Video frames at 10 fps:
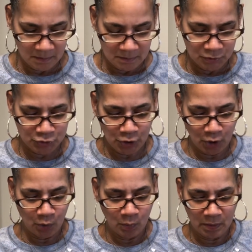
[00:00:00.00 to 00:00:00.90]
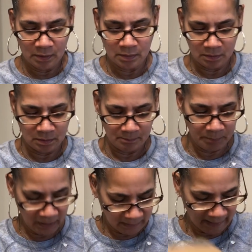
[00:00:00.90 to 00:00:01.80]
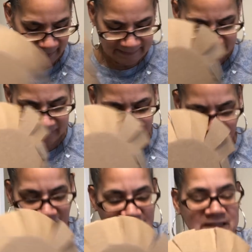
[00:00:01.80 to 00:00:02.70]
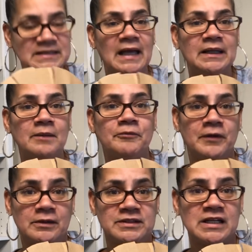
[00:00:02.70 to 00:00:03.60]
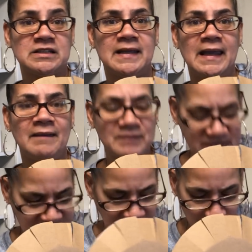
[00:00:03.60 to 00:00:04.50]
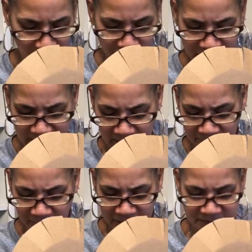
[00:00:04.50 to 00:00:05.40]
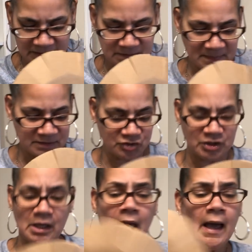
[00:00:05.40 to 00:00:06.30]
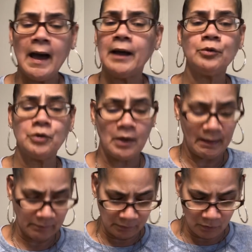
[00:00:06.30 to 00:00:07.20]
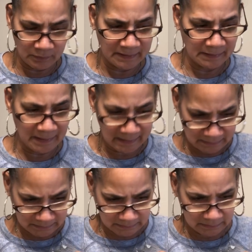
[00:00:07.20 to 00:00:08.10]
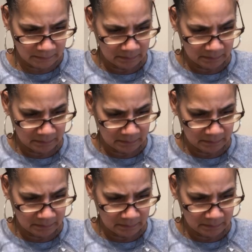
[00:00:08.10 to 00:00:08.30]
So, but I did finally sign up for their text. They had this thing where if you sign up for their text messaging, I don't know how long it lasts.